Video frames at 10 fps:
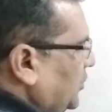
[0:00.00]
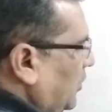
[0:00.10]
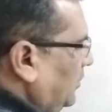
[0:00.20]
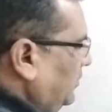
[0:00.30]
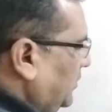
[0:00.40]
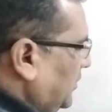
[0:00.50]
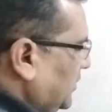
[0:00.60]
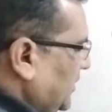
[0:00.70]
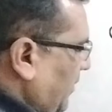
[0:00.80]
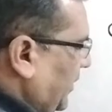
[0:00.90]
draw
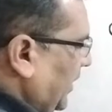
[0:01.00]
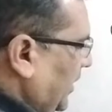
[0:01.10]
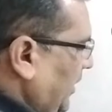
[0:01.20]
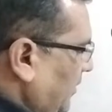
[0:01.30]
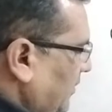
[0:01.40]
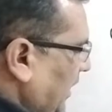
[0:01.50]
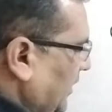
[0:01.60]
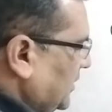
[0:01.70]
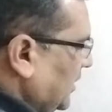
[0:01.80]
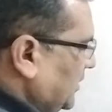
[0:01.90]
separately.
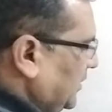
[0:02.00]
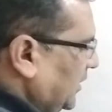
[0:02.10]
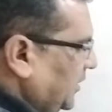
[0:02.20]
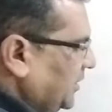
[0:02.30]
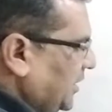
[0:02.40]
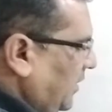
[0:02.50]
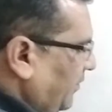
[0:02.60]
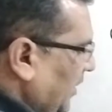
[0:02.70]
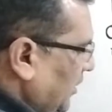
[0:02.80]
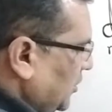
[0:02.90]
Let us consider theta.